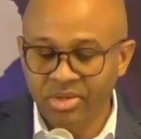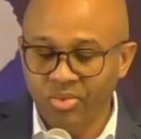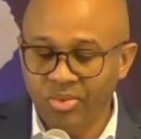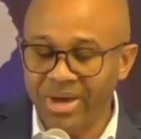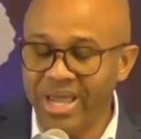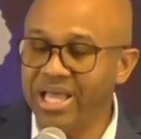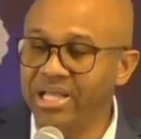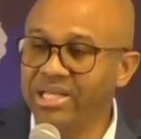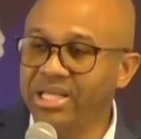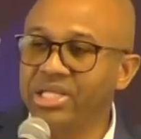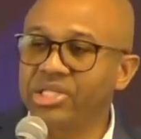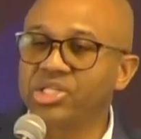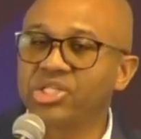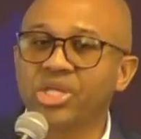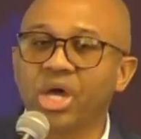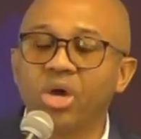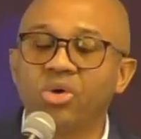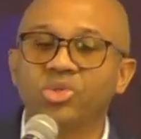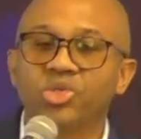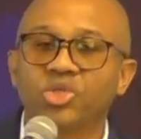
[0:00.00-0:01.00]
well, it
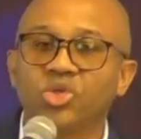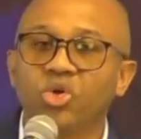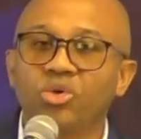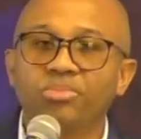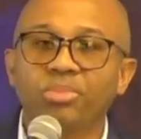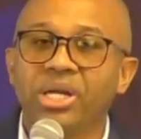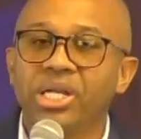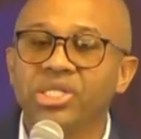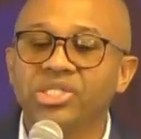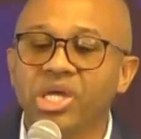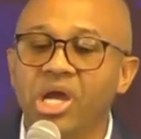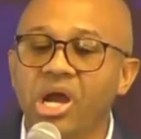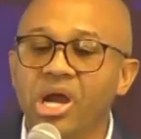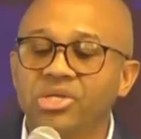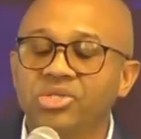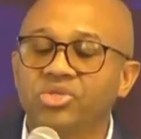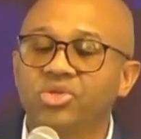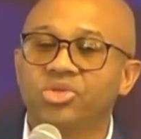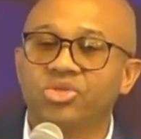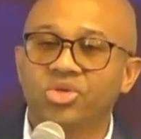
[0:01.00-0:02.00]
sounds good, but it's
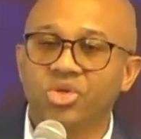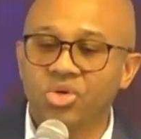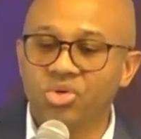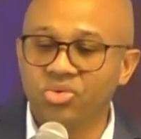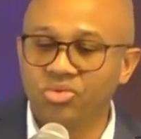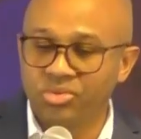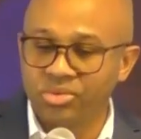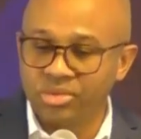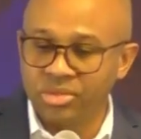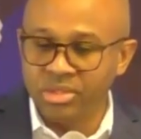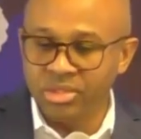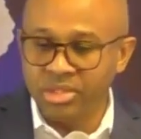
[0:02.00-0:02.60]
hard to do.